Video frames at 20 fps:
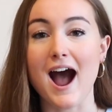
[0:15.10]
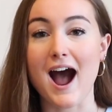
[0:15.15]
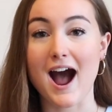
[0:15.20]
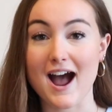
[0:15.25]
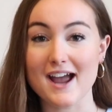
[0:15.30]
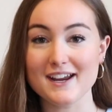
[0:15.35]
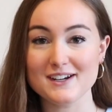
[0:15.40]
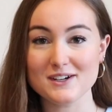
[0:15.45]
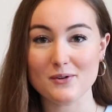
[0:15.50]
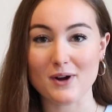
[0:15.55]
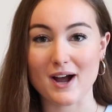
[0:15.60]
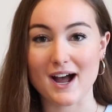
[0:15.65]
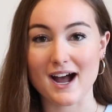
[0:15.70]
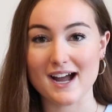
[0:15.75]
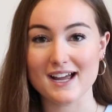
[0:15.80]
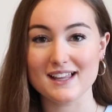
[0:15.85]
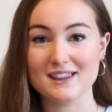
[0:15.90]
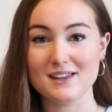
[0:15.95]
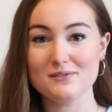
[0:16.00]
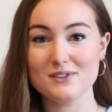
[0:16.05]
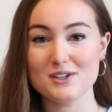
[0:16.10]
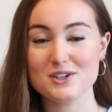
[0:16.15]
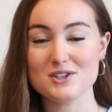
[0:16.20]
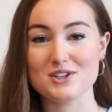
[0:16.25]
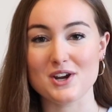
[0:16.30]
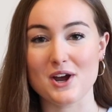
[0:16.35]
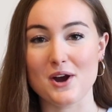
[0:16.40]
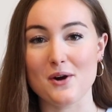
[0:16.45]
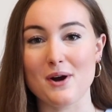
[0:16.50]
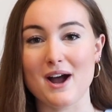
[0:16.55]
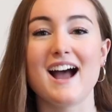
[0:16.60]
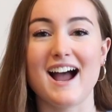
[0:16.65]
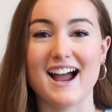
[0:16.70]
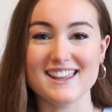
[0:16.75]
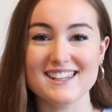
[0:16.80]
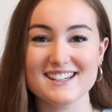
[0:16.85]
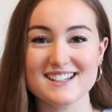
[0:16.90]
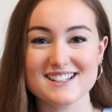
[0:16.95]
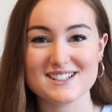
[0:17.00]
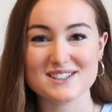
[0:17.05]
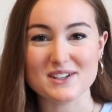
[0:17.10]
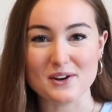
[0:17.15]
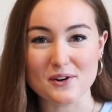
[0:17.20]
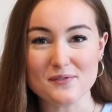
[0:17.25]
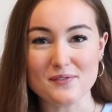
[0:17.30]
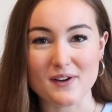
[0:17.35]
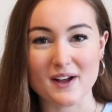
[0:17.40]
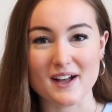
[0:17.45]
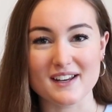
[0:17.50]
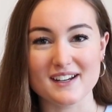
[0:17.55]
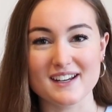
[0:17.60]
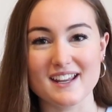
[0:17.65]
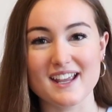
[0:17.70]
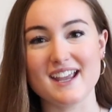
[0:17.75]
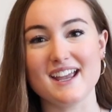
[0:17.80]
I know I love the show. I think it's so fun